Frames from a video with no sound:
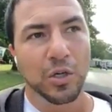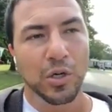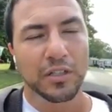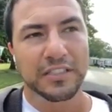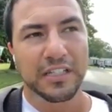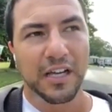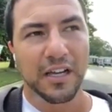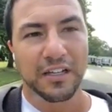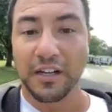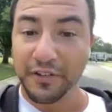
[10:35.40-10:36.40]
called
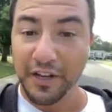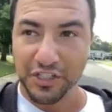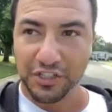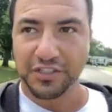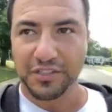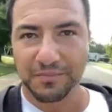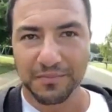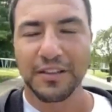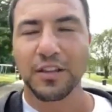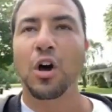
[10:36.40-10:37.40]
Confessions.
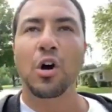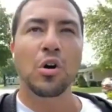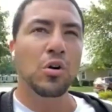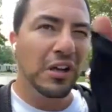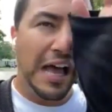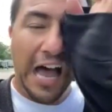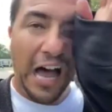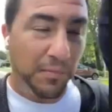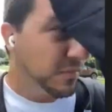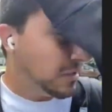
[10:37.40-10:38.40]
And the whole
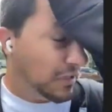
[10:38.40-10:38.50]
album